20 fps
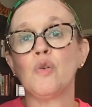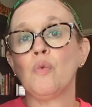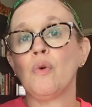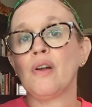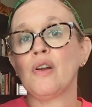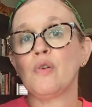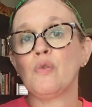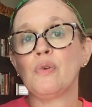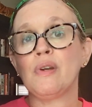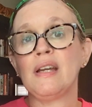
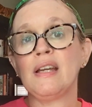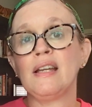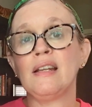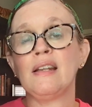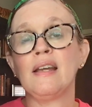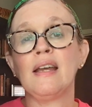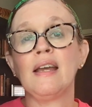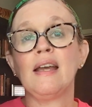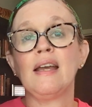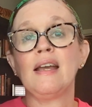want to
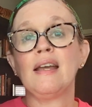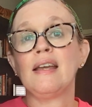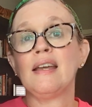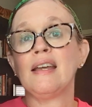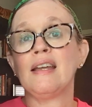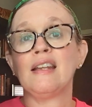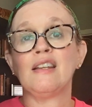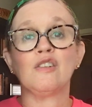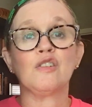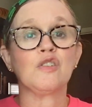read
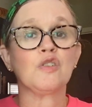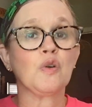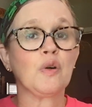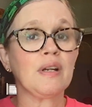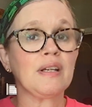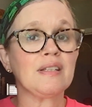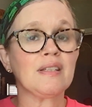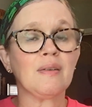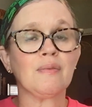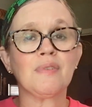it in
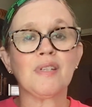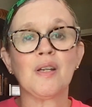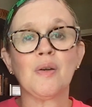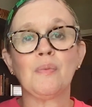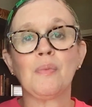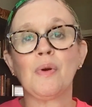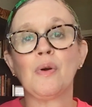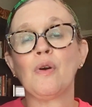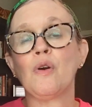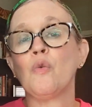Shorty
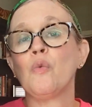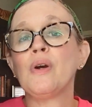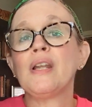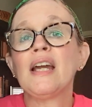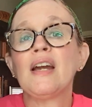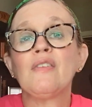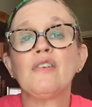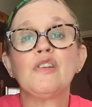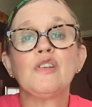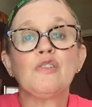September or
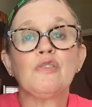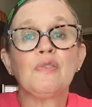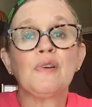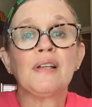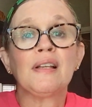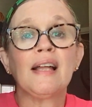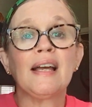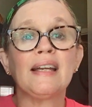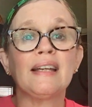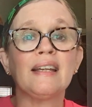whenever you
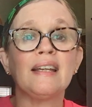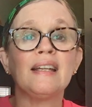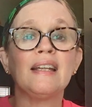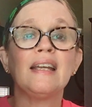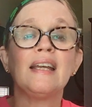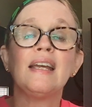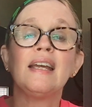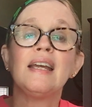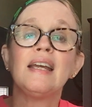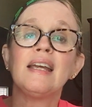feel like it.
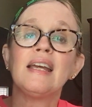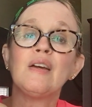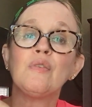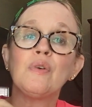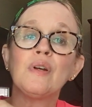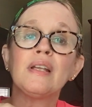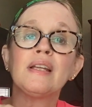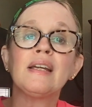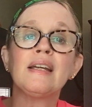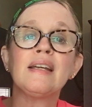It
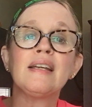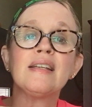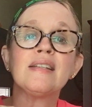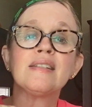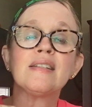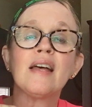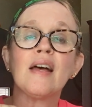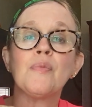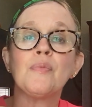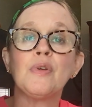really
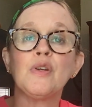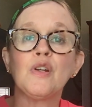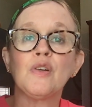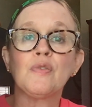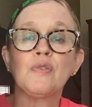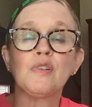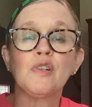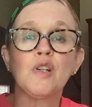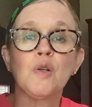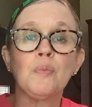is a
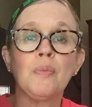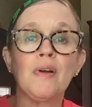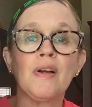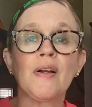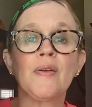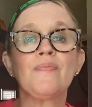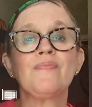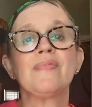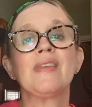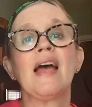beautiful little
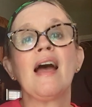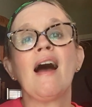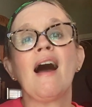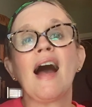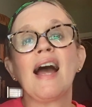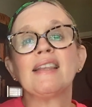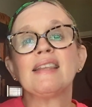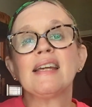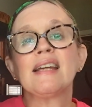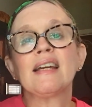book.
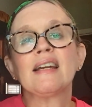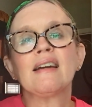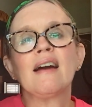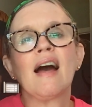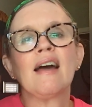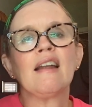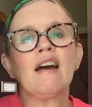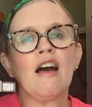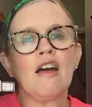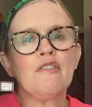I think it
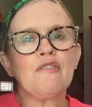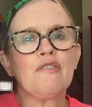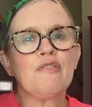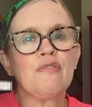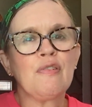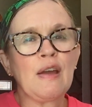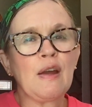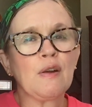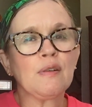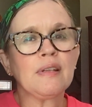got
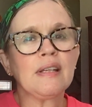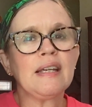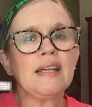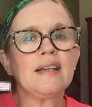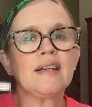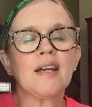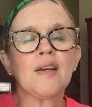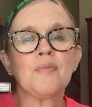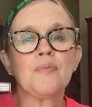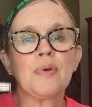unfairly
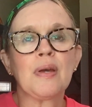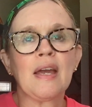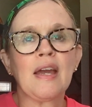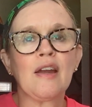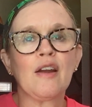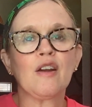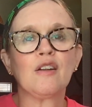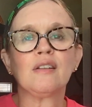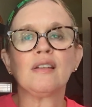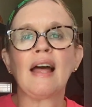
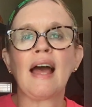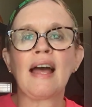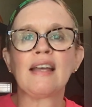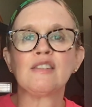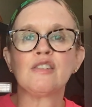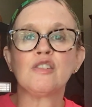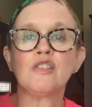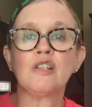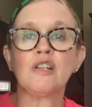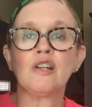compared
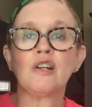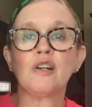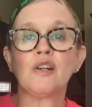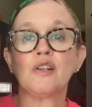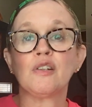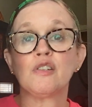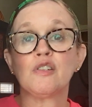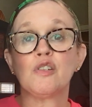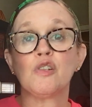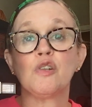last
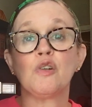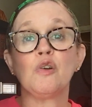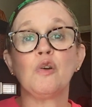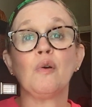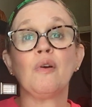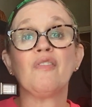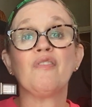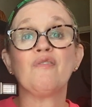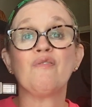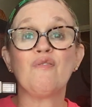year
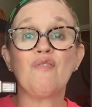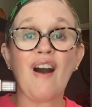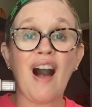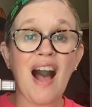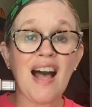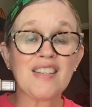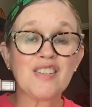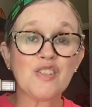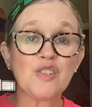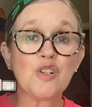to
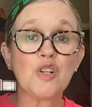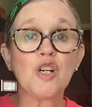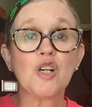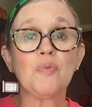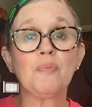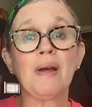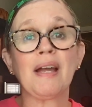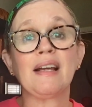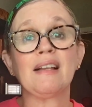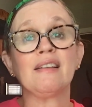Foster
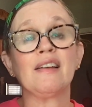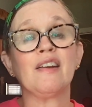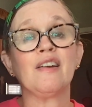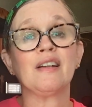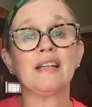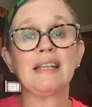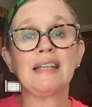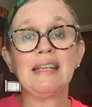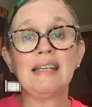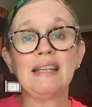by Claire
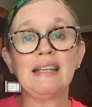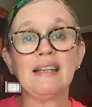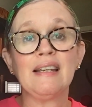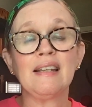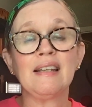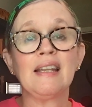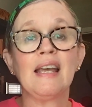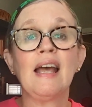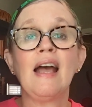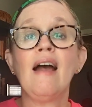
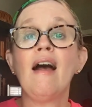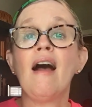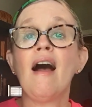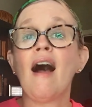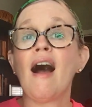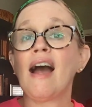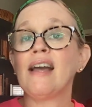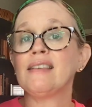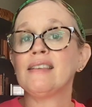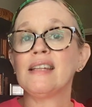Keegan.
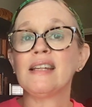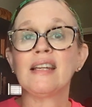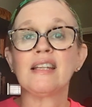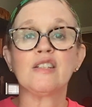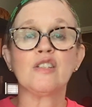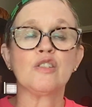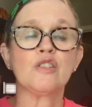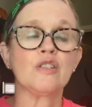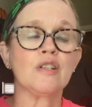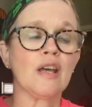I think
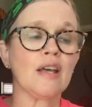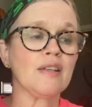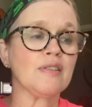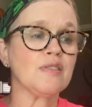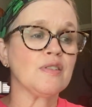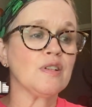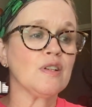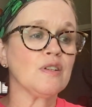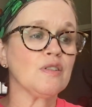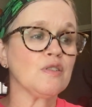it's
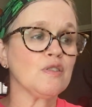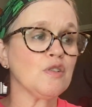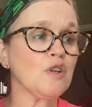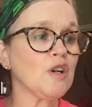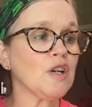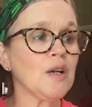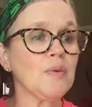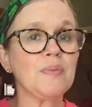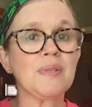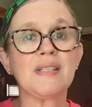just
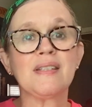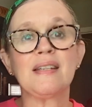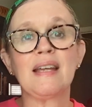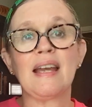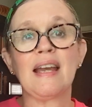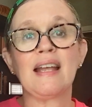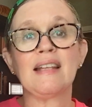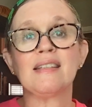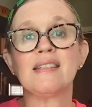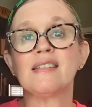
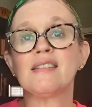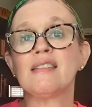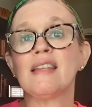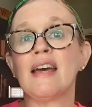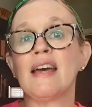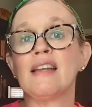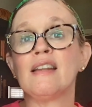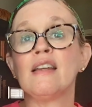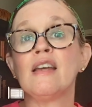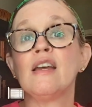circumstance
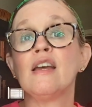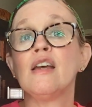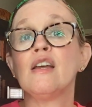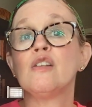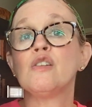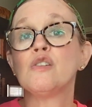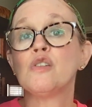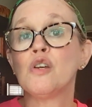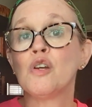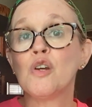that
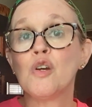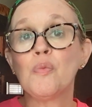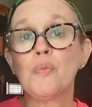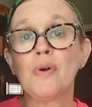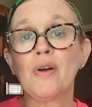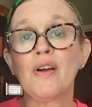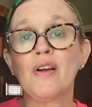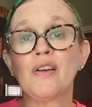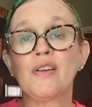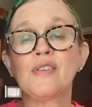two
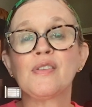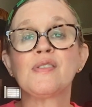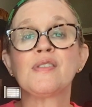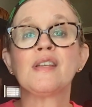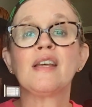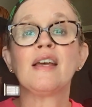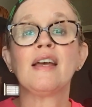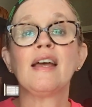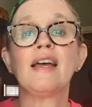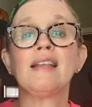books
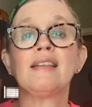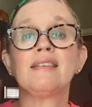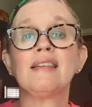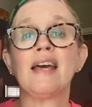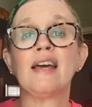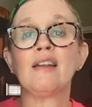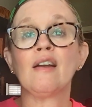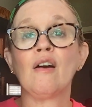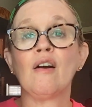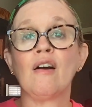
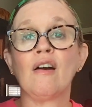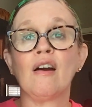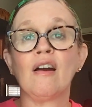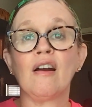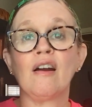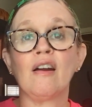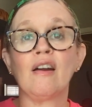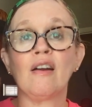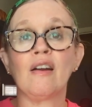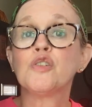that
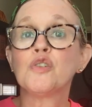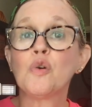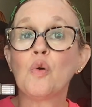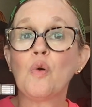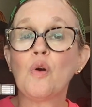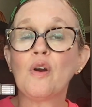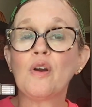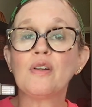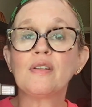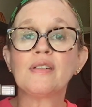are
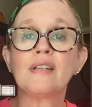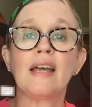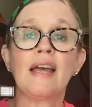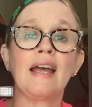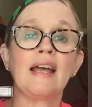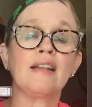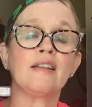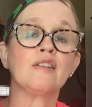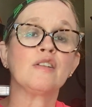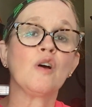short
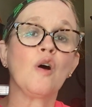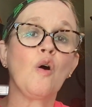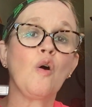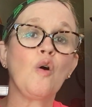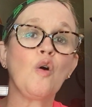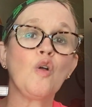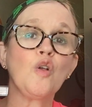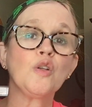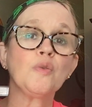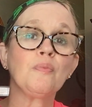and
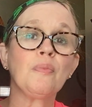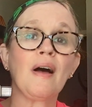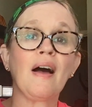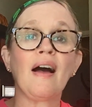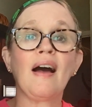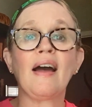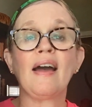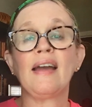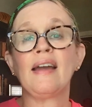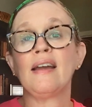told
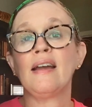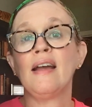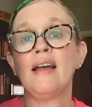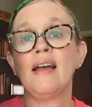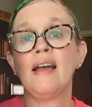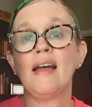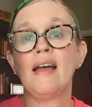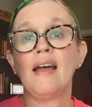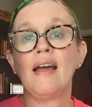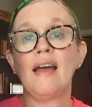by
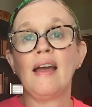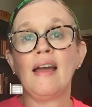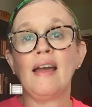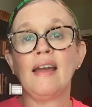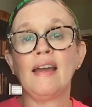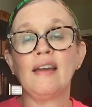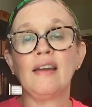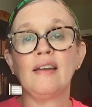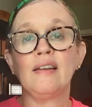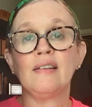
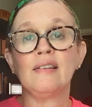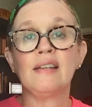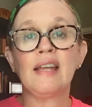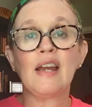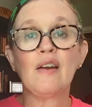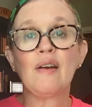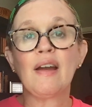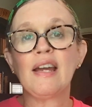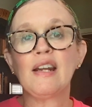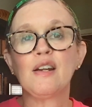a
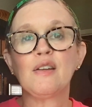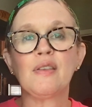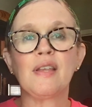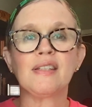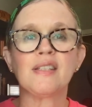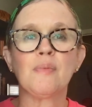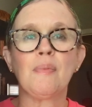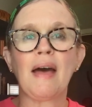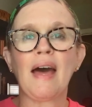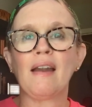narrator
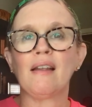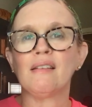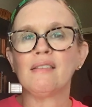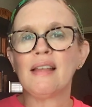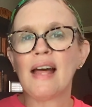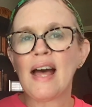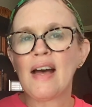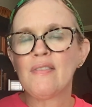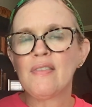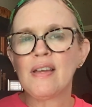that's about
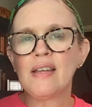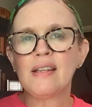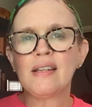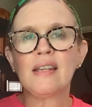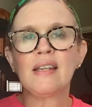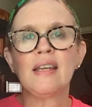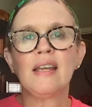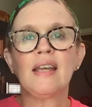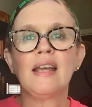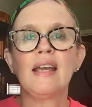11